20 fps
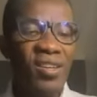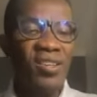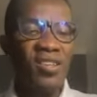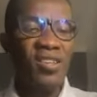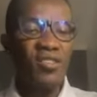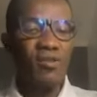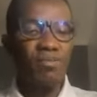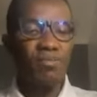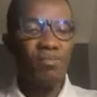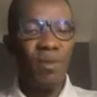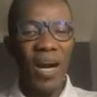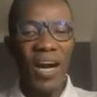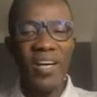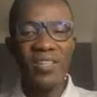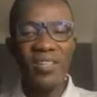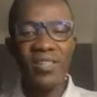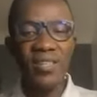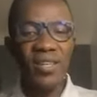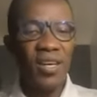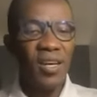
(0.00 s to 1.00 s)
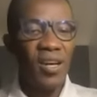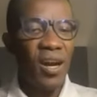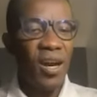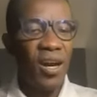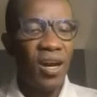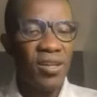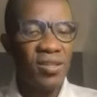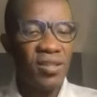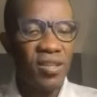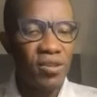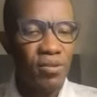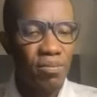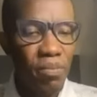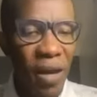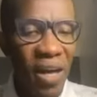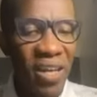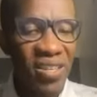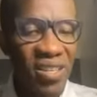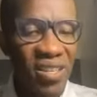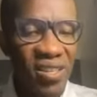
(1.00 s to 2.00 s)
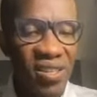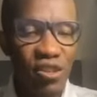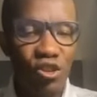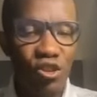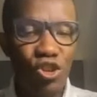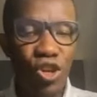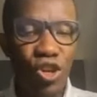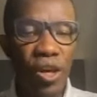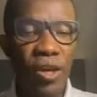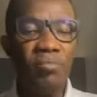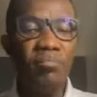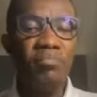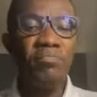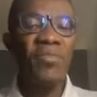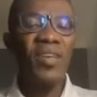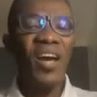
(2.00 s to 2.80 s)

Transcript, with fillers: despised, uh, despising the shame,